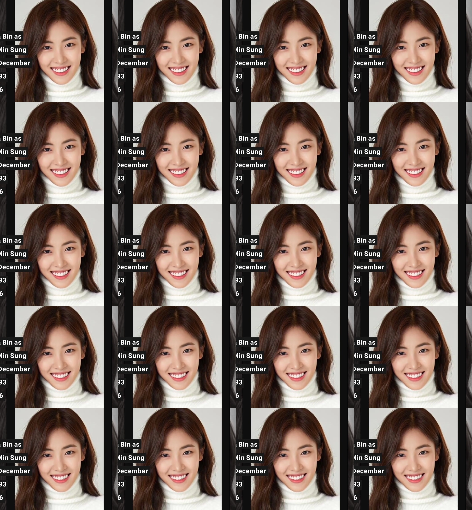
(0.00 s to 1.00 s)

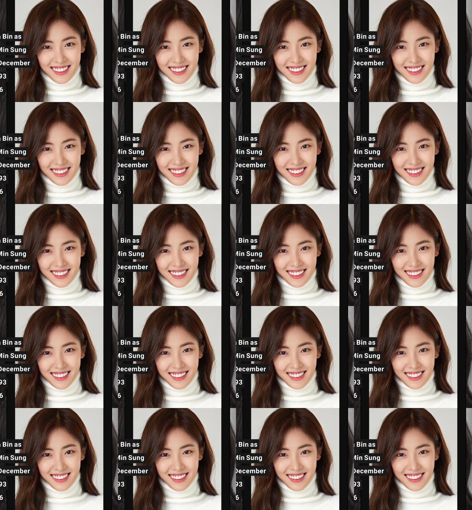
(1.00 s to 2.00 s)

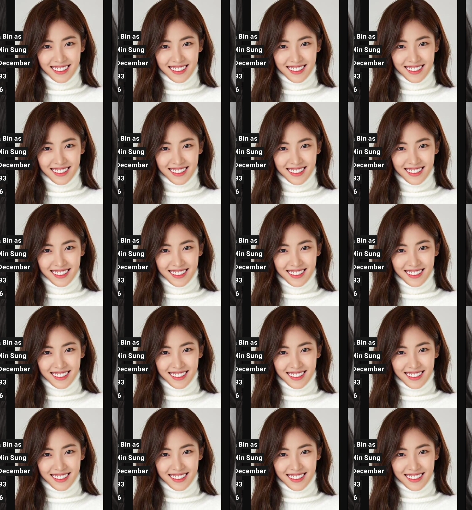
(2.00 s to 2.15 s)
(no one is talking)